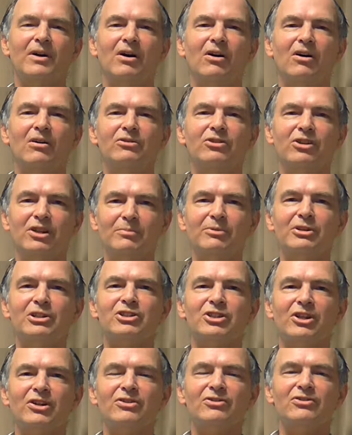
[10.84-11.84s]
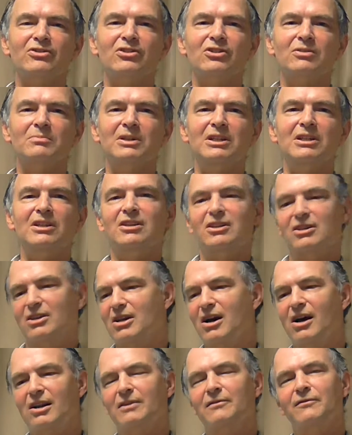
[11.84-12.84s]
are deliberately chosen to be
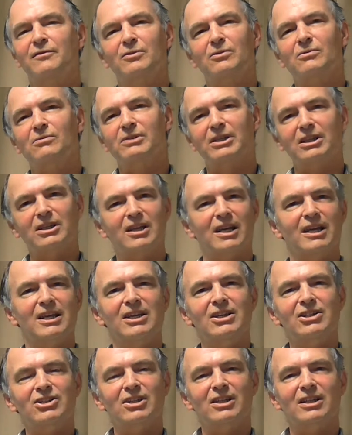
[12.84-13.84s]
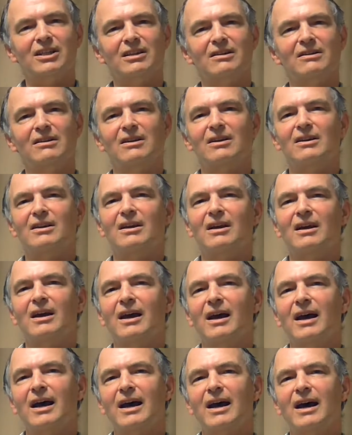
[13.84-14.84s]
colourful, engaging,
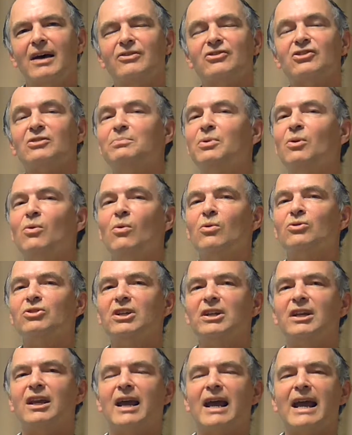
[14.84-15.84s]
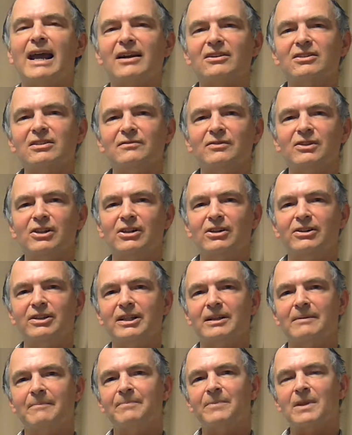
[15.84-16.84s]
and supporting active
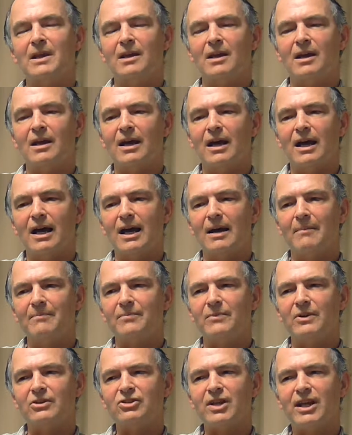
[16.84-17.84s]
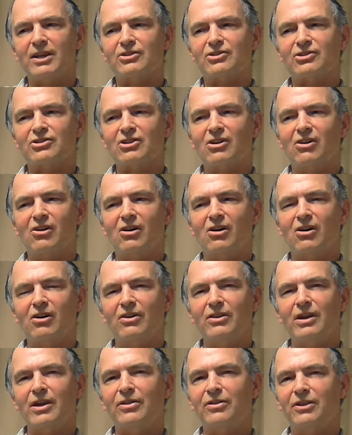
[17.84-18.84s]
learning. The texts
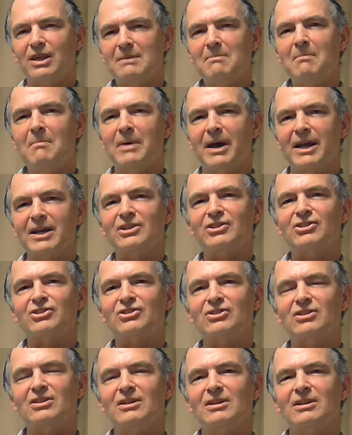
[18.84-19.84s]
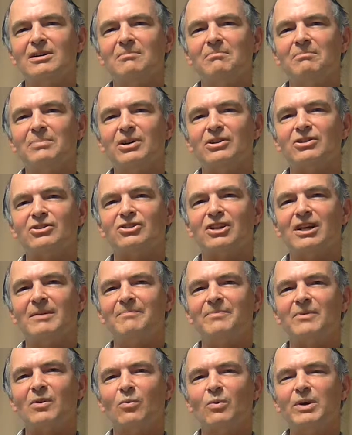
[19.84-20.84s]
they're theme-based, but
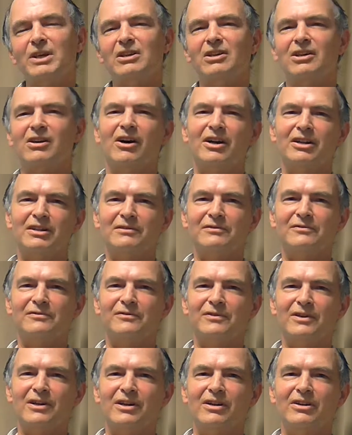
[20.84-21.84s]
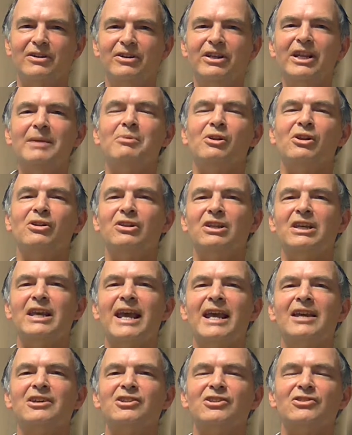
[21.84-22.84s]
we kind of nibble at
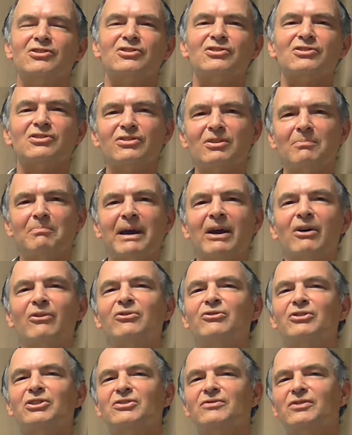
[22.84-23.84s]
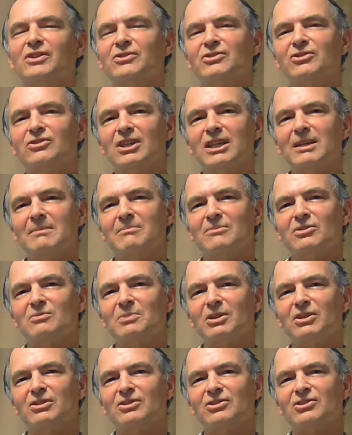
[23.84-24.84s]
the edges, the boundaries of those themes,
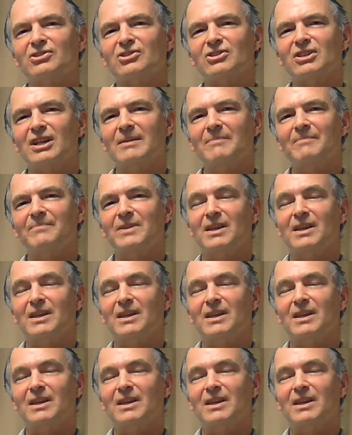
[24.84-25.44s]
because